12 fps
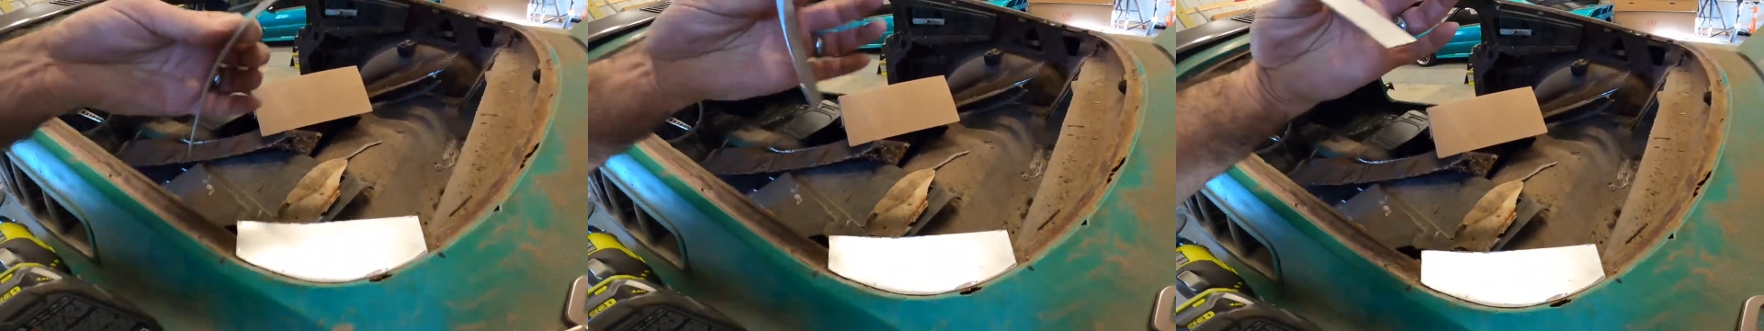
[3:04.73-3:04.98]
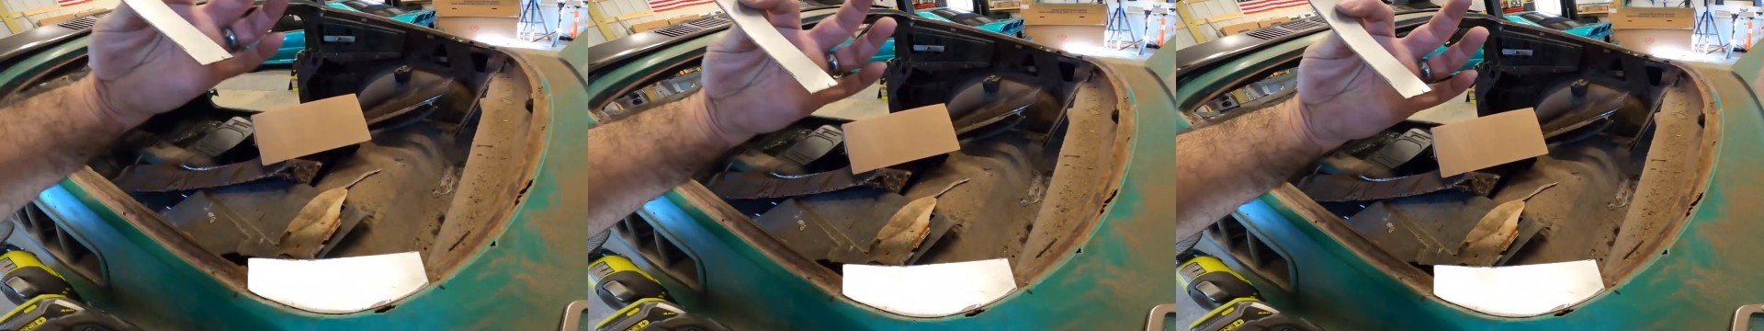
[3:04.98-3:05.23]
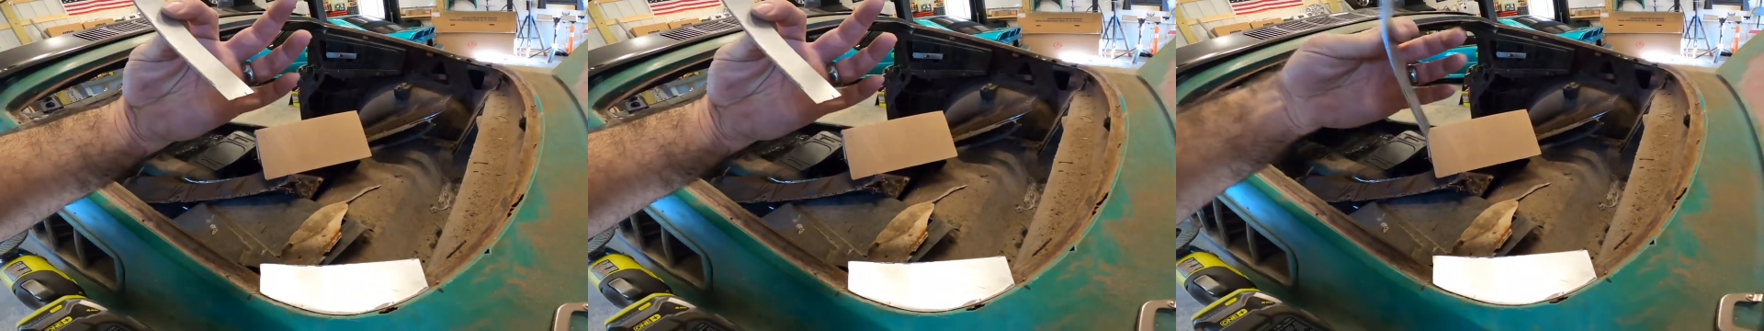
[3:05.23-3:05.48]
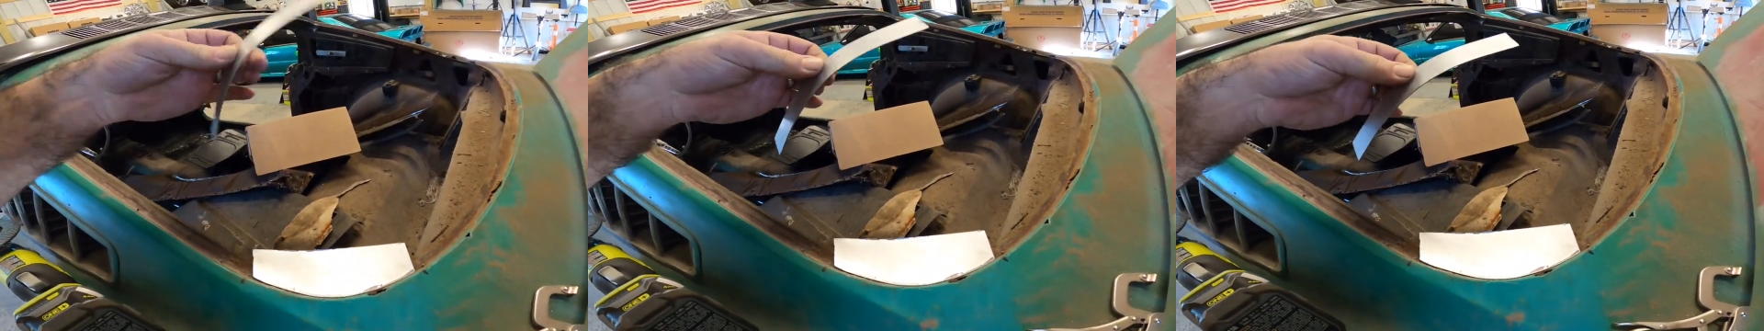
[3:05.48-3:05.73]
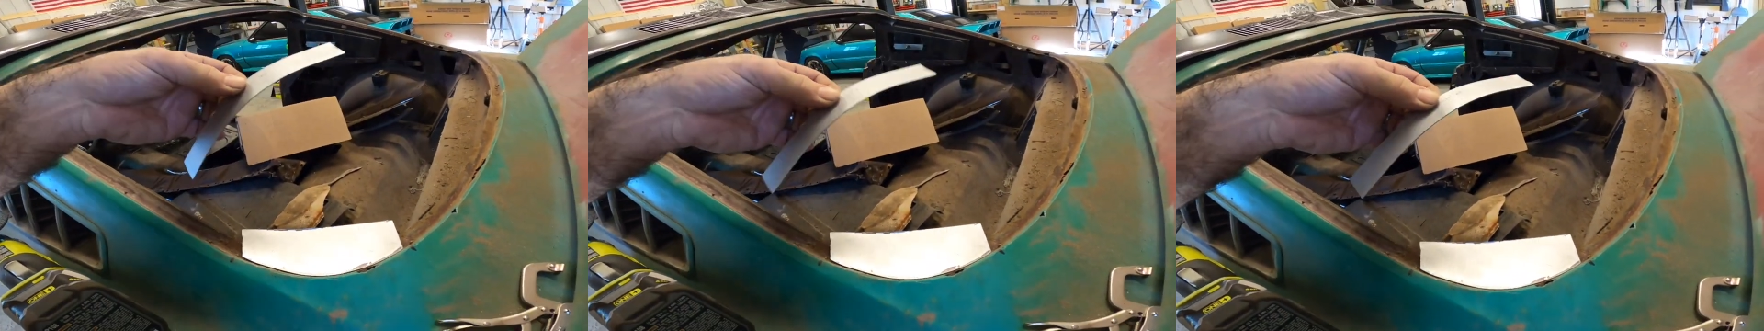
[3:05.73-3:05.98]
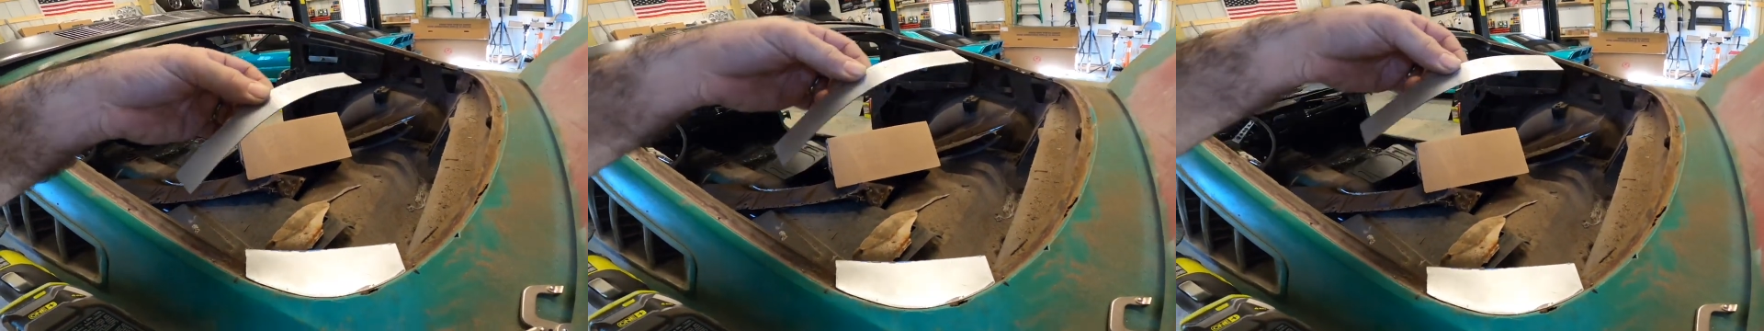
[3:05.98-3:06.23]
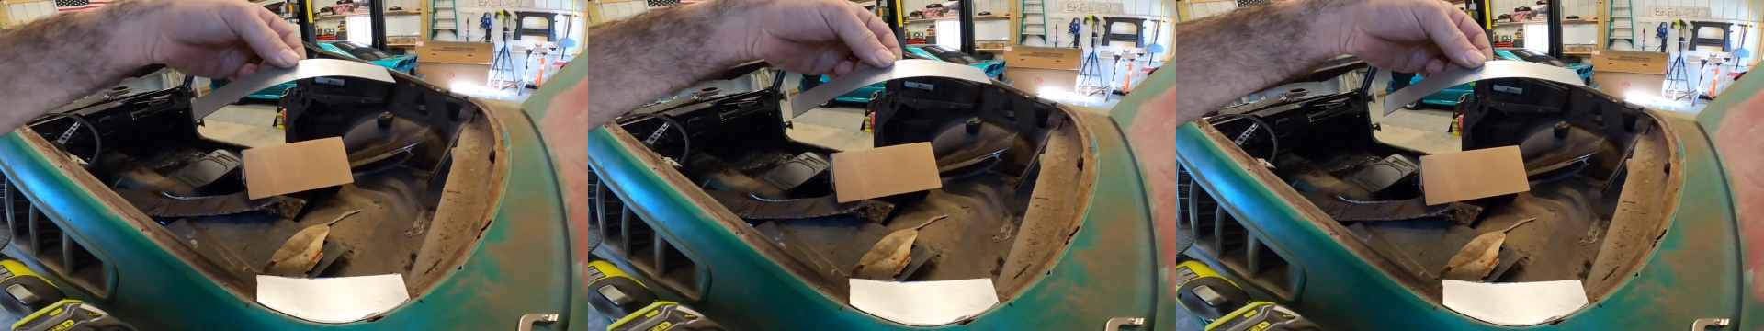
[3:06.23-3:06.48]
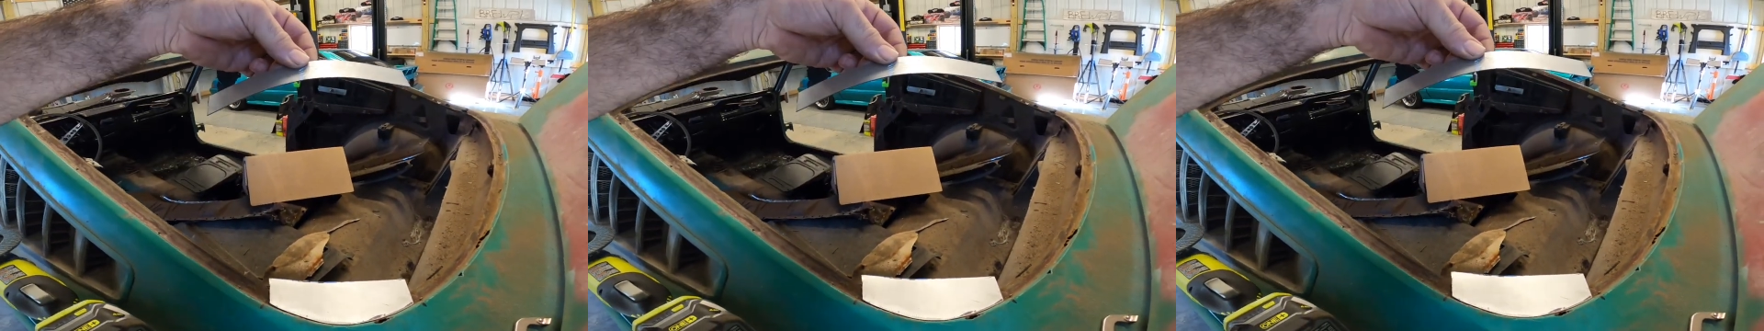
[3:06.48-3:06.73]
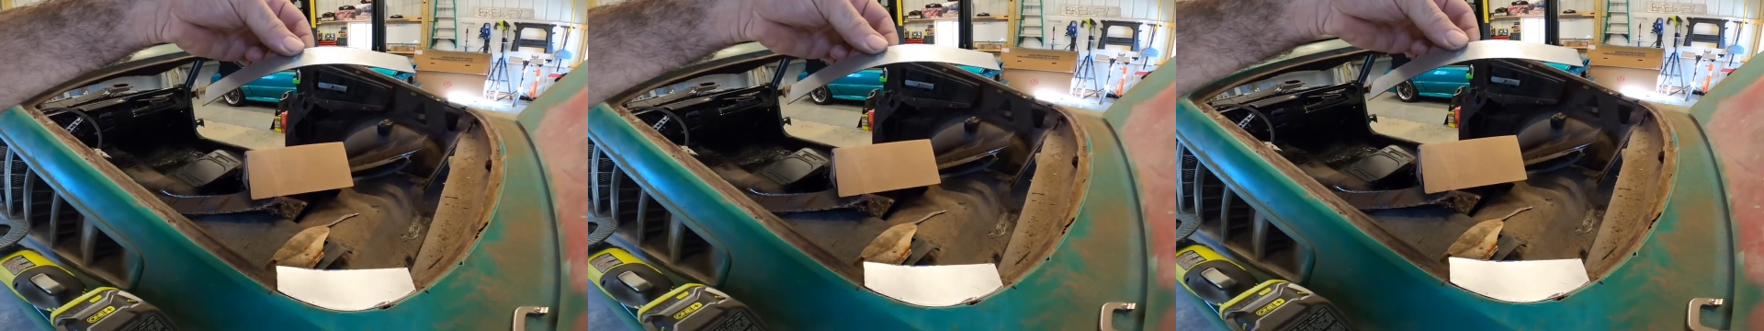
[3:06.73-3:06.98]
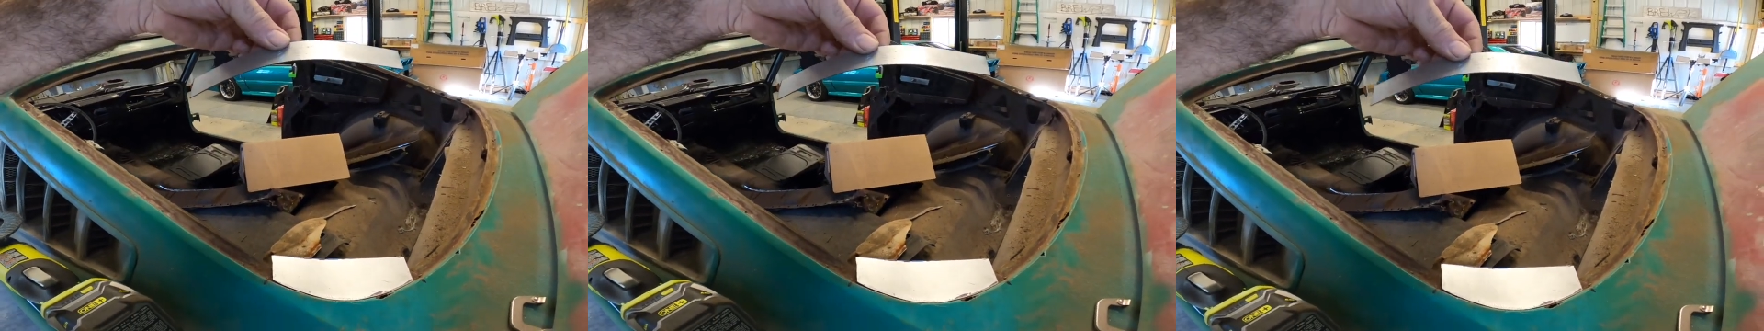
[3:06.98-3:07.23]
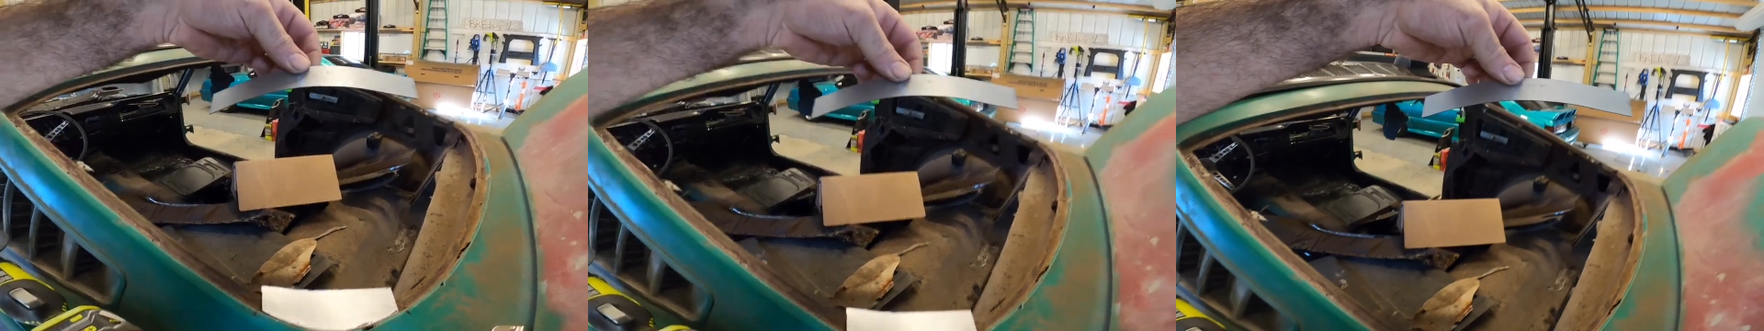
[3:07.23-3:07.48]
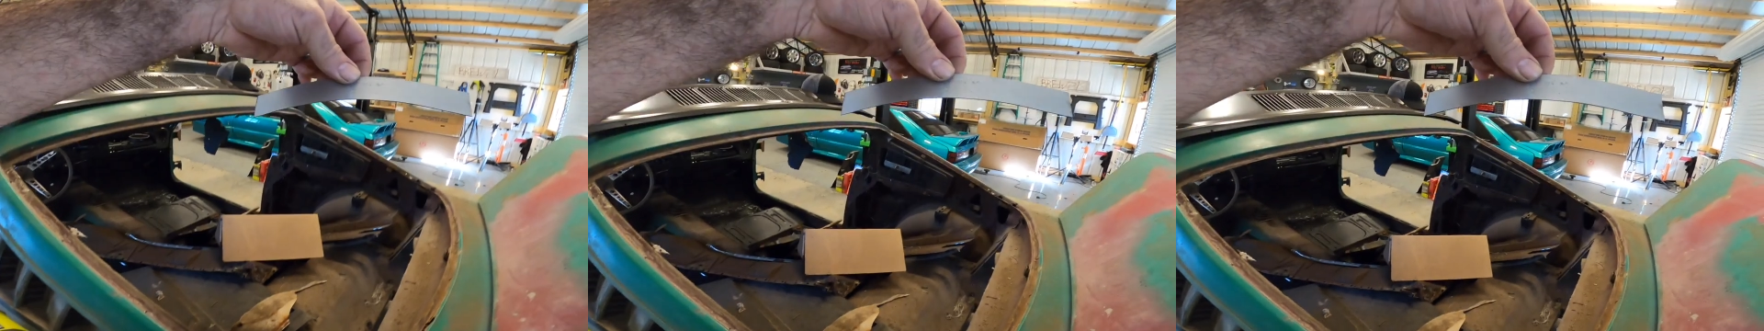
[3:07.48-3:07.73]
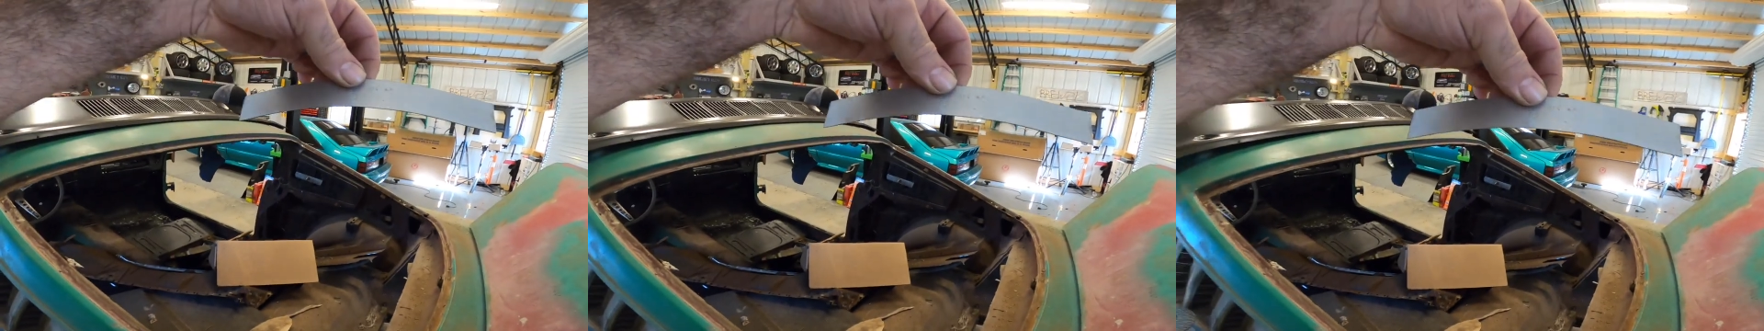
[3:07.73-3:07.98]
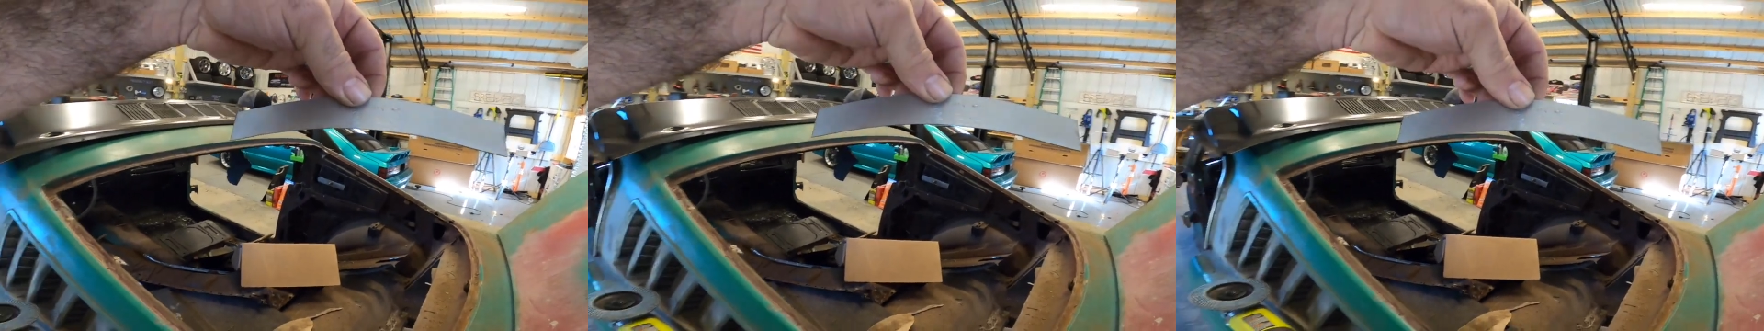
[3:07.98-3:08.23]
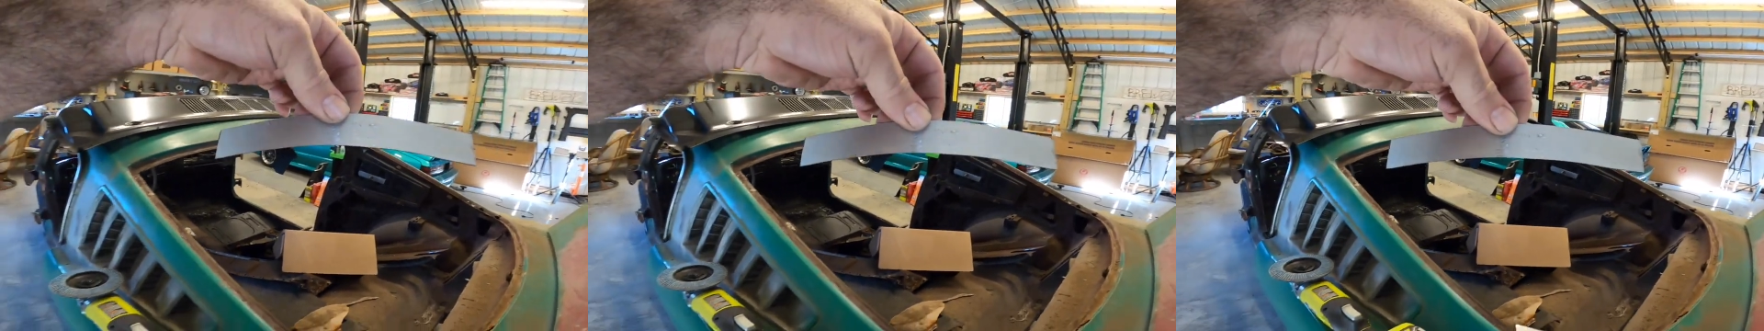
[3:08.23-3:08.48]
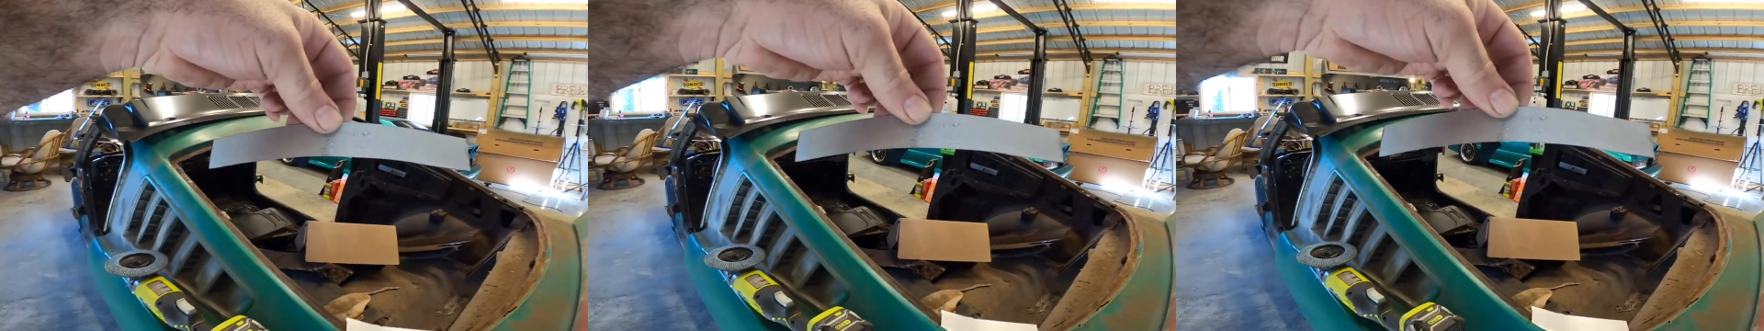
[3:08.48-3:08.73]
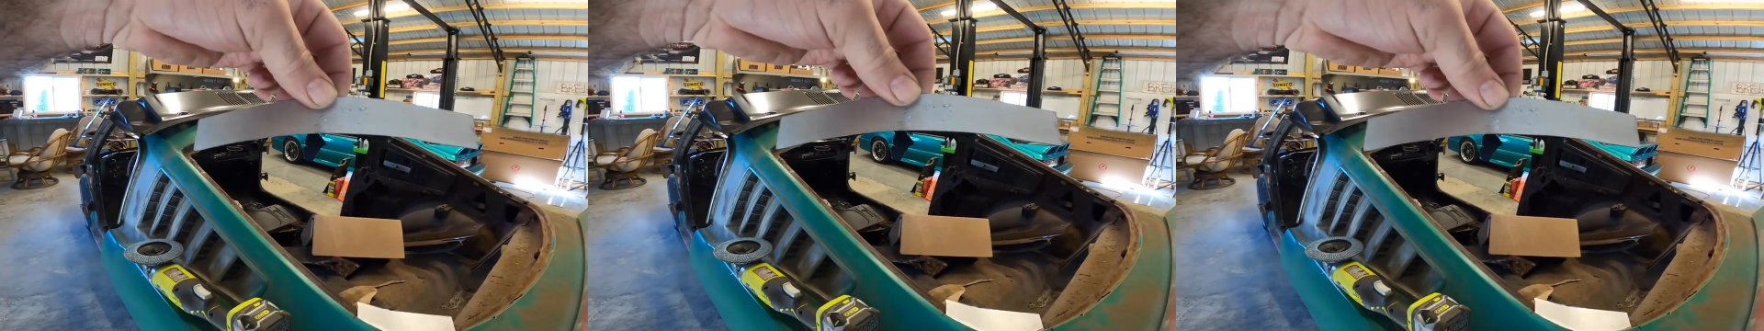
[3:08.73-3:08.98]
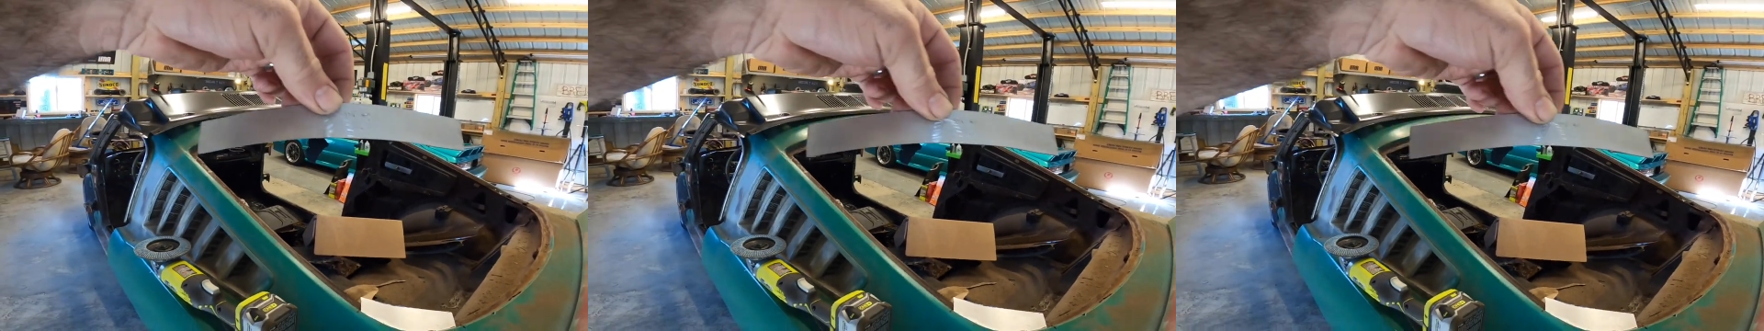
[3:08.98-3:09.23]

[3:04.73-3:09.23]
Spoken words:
(no speaker visible)